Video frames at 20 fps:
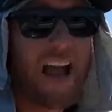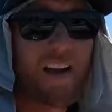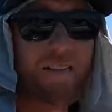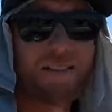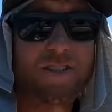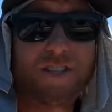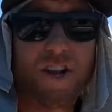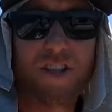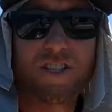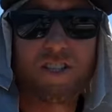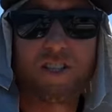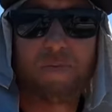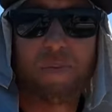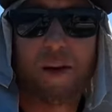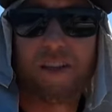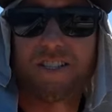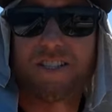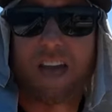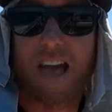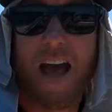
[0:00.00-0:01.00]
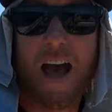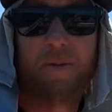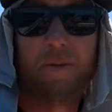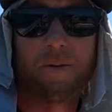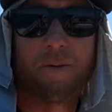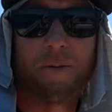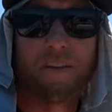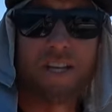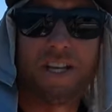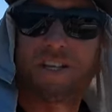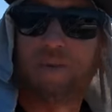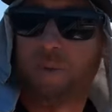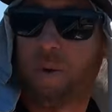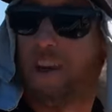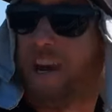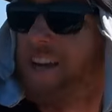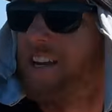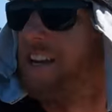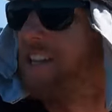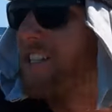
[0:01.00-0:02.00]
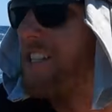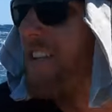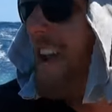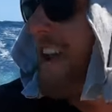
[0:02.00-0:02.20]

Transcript: now is not supposed to happen with this wind. It's